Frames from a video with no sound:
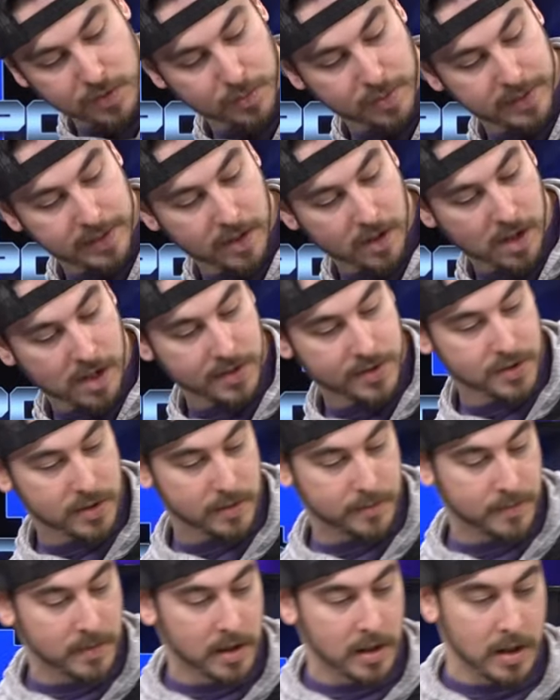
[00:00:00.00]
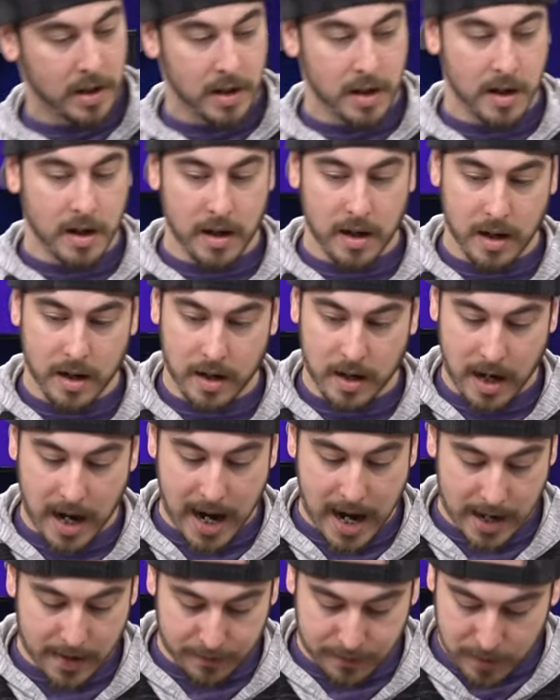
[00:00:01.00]
pretty awesome. I
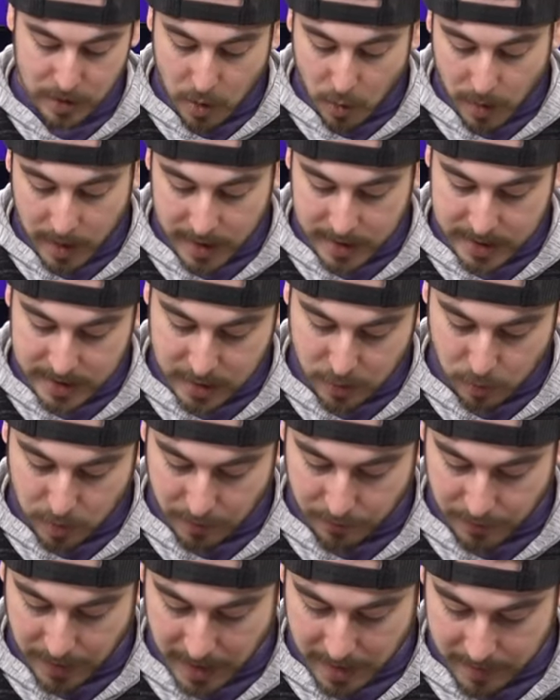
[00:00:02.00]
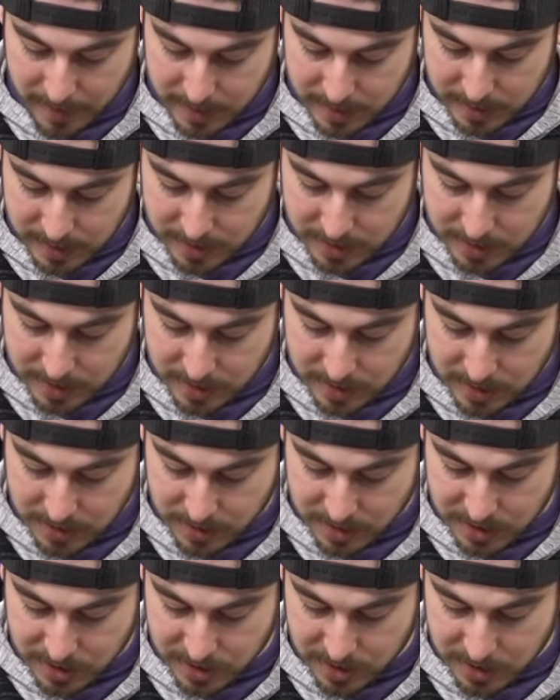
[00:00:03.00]
have no idea what variant this is.
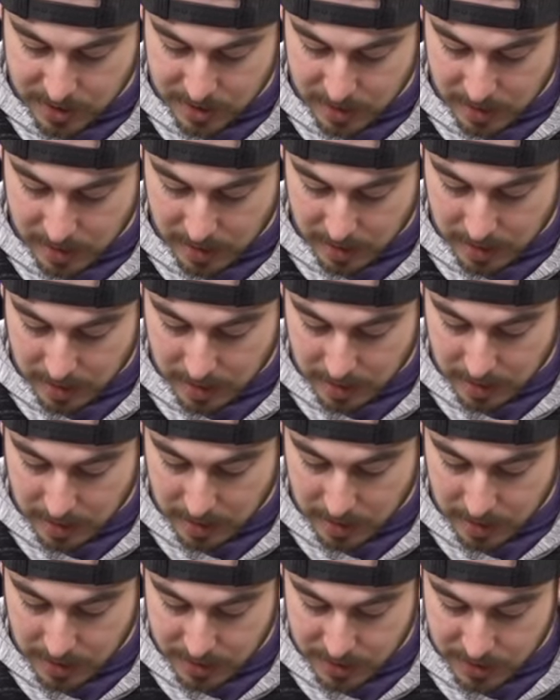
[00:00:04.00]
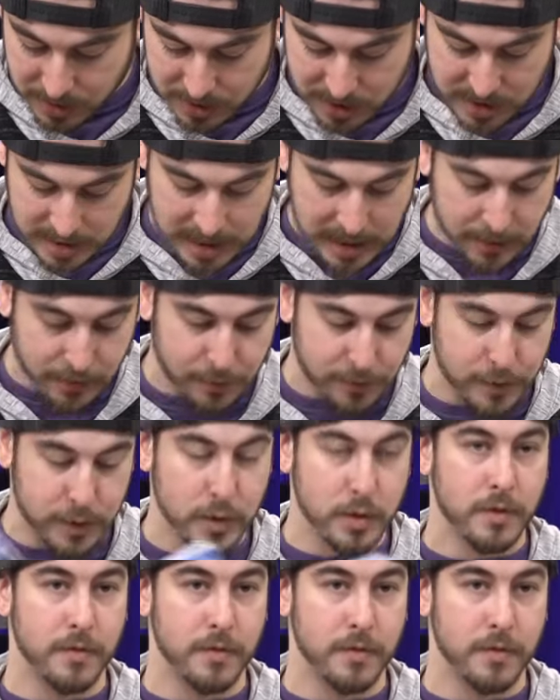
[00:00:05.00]
This is the, the Steve Rude